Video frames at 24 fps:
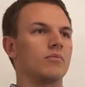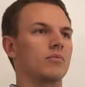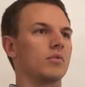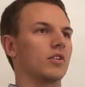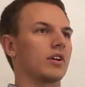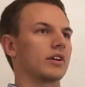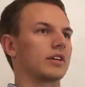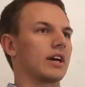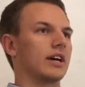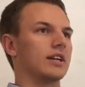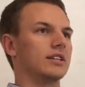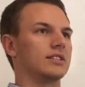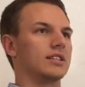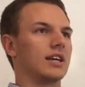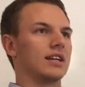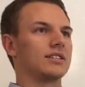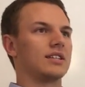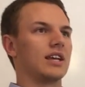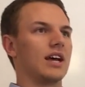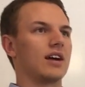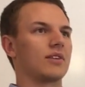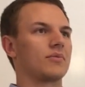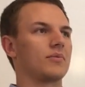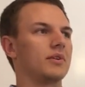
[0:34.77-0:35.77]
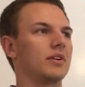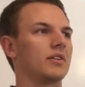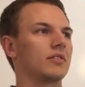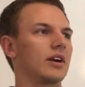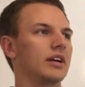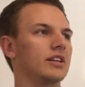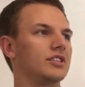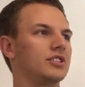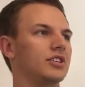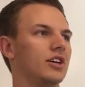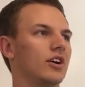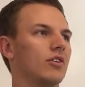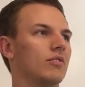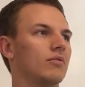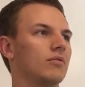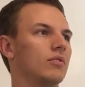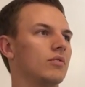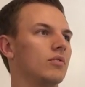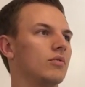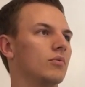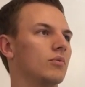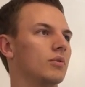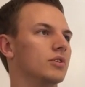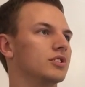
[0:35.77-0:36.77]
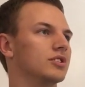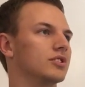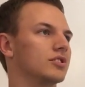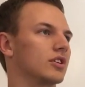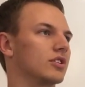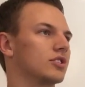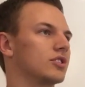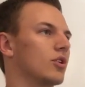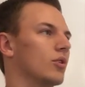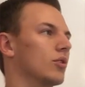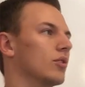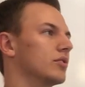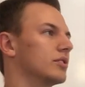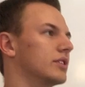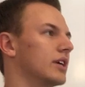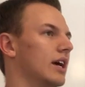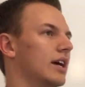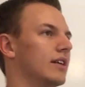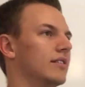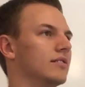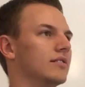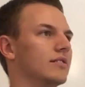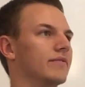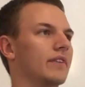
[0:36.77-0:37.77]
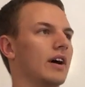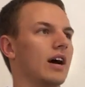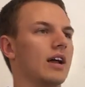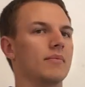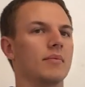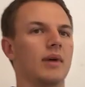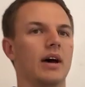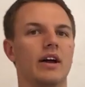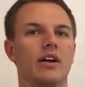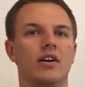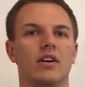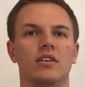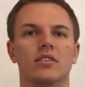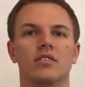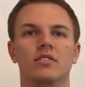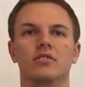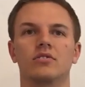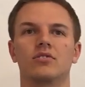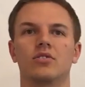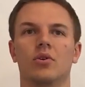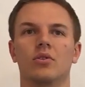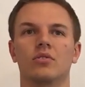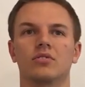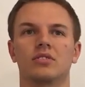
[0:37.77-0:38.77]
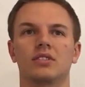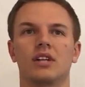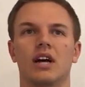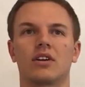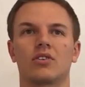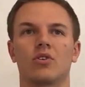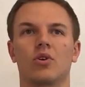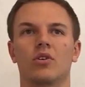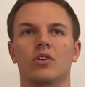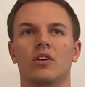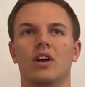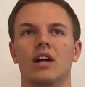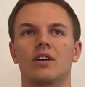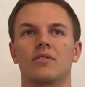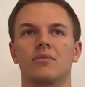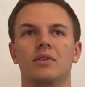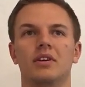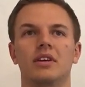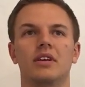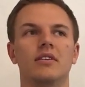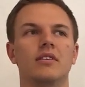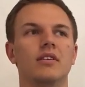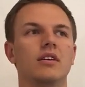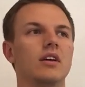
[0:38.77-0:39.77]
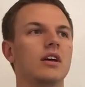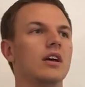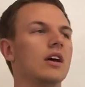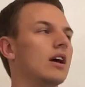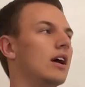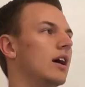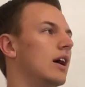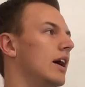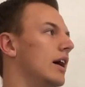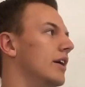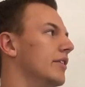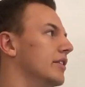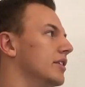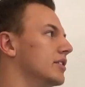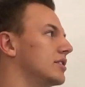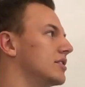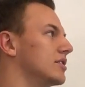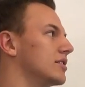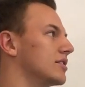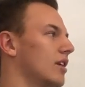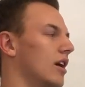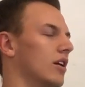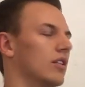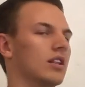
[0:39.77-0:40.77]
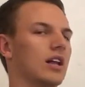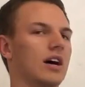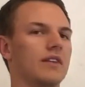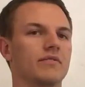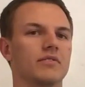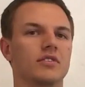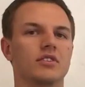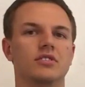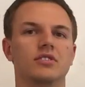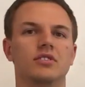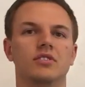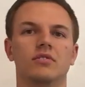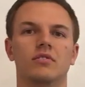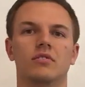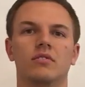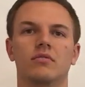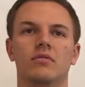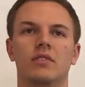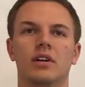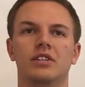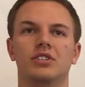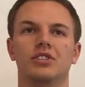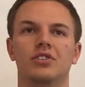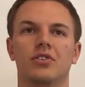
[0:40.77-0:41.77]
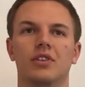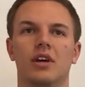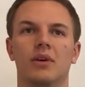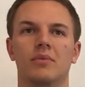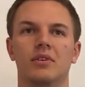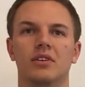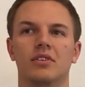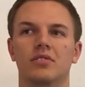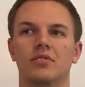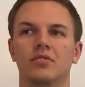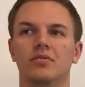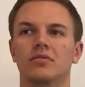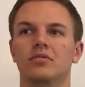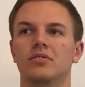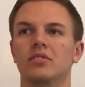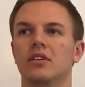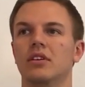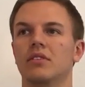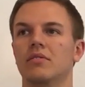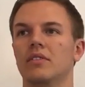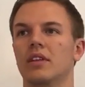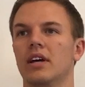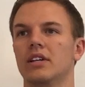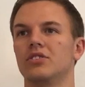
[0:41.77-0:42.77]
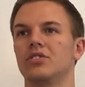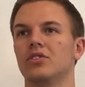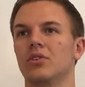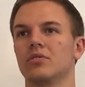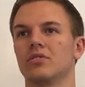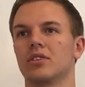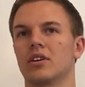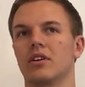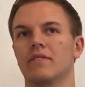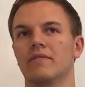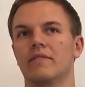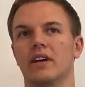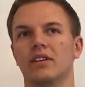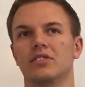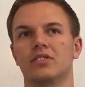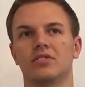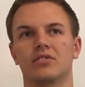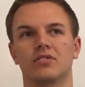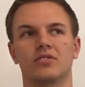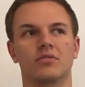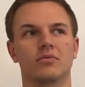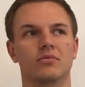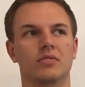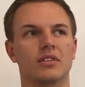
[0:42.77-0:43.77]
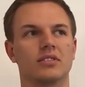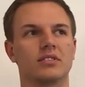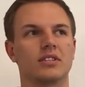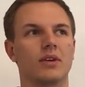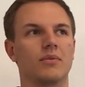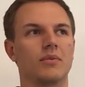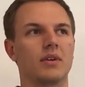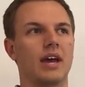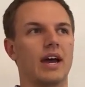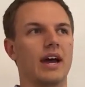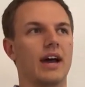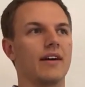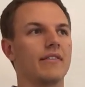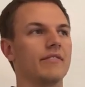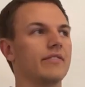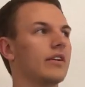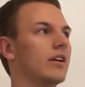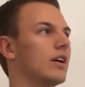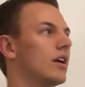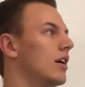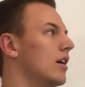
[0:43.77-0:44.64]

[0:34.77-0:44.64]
We look at debt to equity ratio, which is our total debt divided by our total stockholder equity. And this is a leverage ratio that we use that shows our investors the risk that we have.